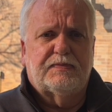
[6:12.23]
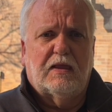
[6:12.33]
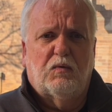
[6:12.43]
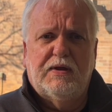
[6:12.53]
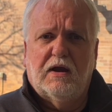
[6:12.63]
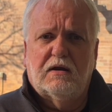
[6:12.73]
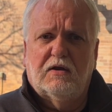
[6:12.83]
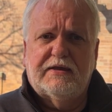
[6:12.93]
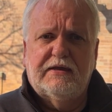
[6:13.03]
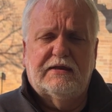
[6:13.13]
We are
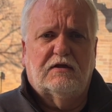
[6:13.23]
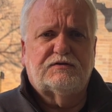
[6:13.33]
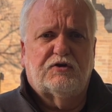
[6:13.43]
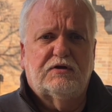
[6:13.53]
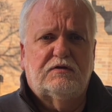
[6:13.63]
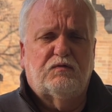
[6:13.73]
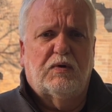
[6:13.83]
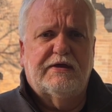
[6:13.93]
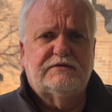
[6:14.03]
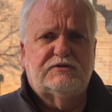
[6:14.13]
looking at alternative
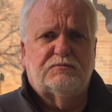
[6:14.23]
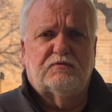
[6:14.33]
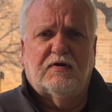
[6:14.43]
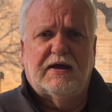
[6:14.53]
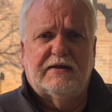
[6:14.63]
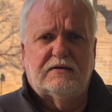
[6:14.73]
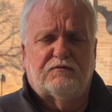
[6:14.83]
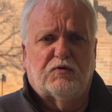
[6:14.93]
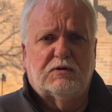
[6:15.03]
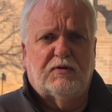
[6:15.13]
ways to provide
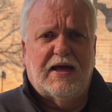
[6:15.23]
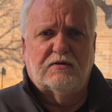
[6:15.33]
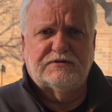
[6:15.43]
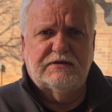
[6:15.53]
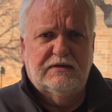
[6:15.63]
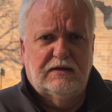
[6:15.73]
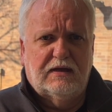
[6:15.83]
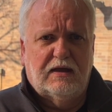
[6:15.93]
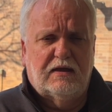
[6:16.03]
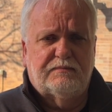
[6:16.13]
affordable housing
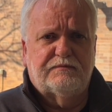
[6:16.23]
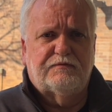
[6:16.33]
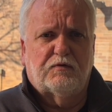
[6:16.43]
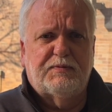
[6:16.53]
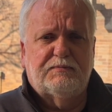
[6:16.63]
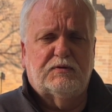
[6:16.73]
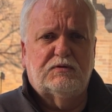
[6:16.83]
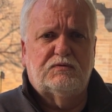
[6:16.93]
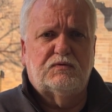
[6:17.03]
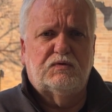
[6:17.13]
for people
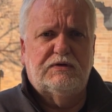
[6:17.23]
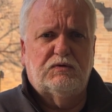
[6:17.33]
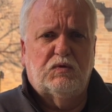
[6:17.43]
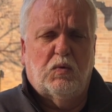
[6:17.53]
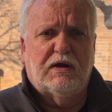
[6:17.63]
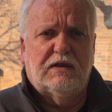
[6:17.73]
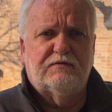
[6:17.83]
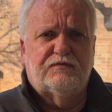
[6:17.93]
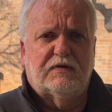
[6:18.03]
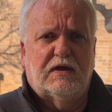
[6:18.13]
who want to
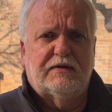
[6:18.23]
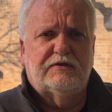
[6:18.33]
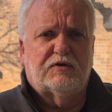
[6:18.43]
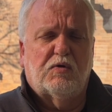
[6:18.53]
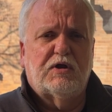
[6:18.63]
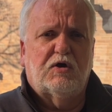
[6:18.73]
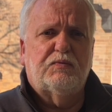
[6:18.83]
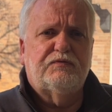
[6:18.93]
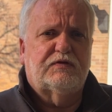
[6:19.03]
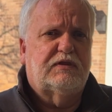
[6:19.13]
live in their own
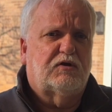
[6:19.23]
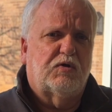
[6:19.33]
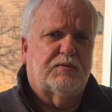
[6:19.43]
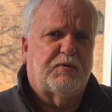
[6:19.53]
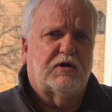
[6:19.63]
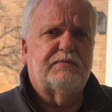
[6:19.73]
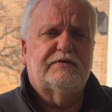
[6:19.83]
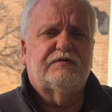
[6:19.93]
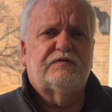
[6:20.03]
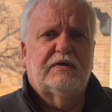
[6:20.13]
homes, in their own
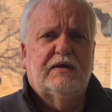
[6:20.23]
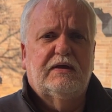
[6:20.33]
apartments.